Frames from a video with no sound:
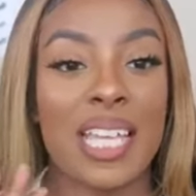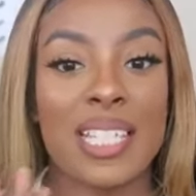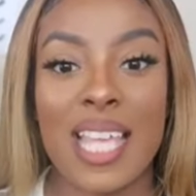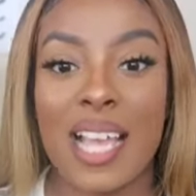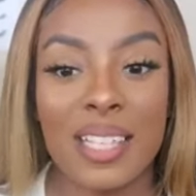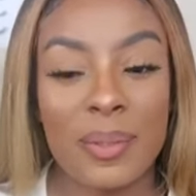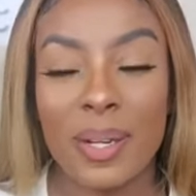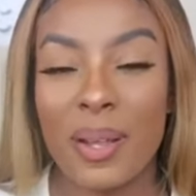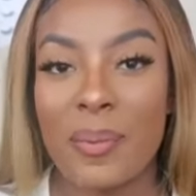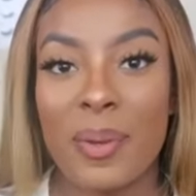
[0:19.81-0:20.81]
exactly what
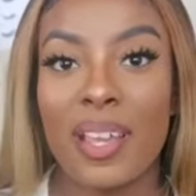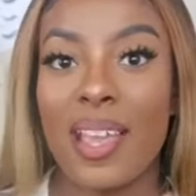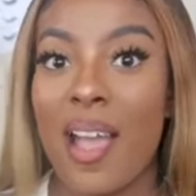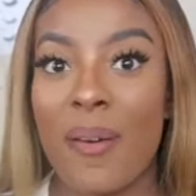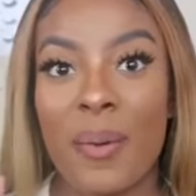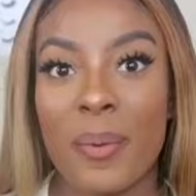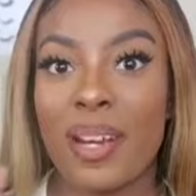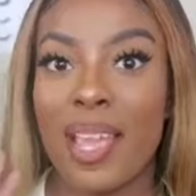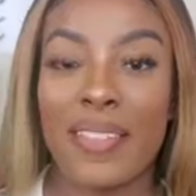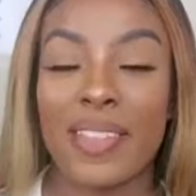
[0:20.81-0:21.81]
i want how i want
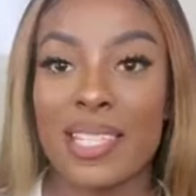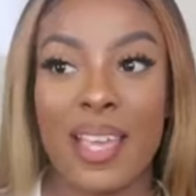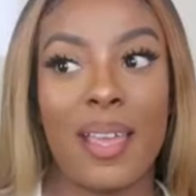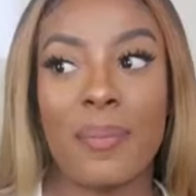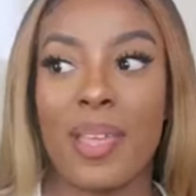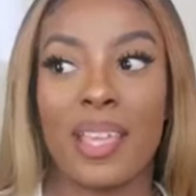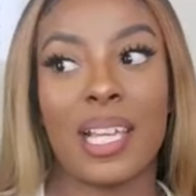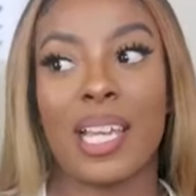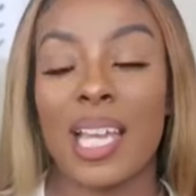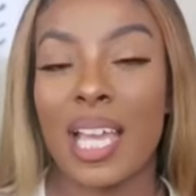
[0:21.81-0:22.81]
it at the time like